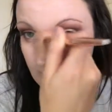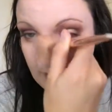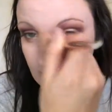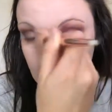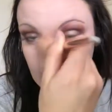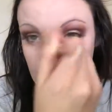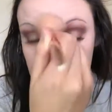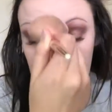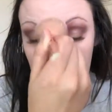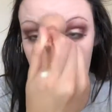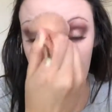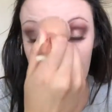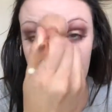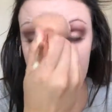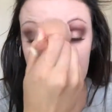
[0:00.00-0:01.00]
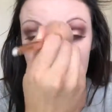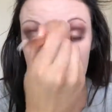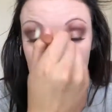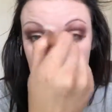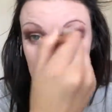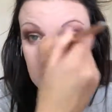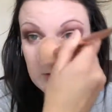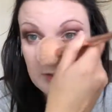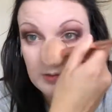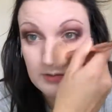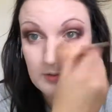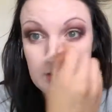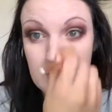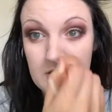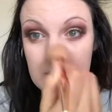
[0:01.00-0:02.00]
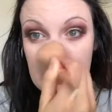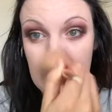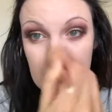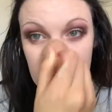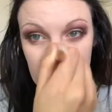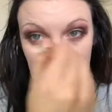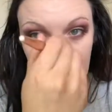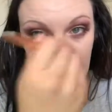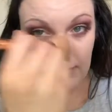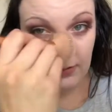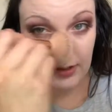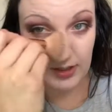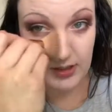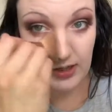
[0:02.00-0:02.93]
Like I said, I know this isn't traditional, it's just extra coverage.